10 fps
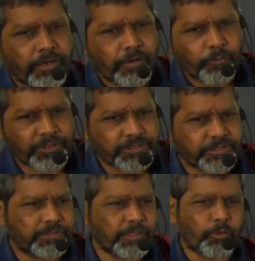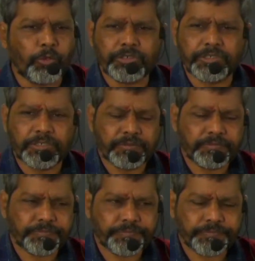Once the court
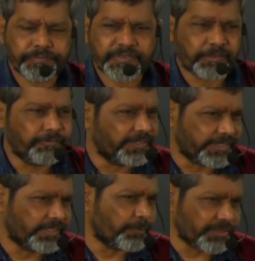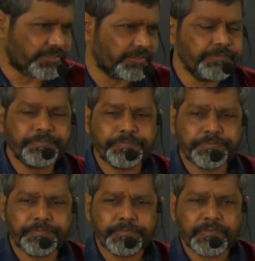convicted the person,
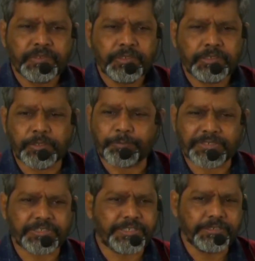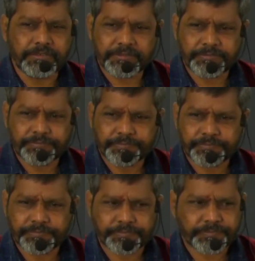the president
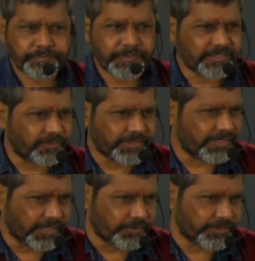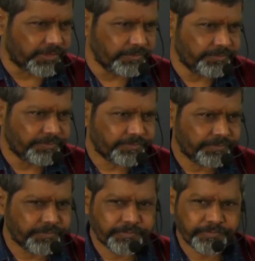as well as the governor,
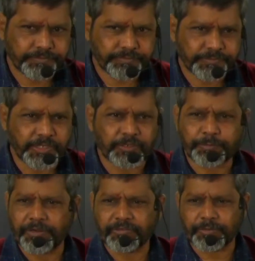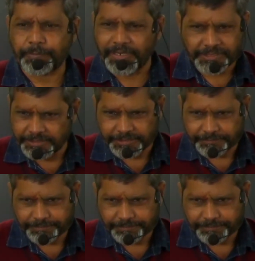they have the power of pardoning.